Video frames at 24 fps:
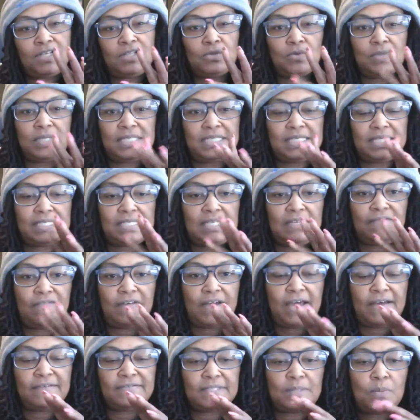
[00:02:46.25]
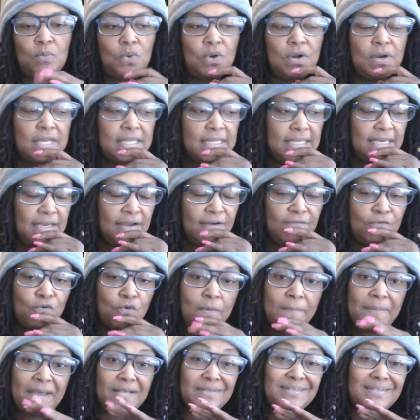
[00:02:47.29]
365, somewhere in there for
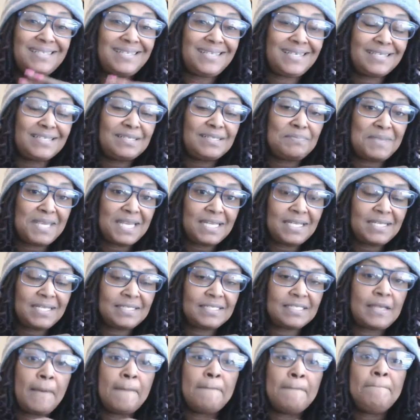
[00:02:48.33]
about six minutes.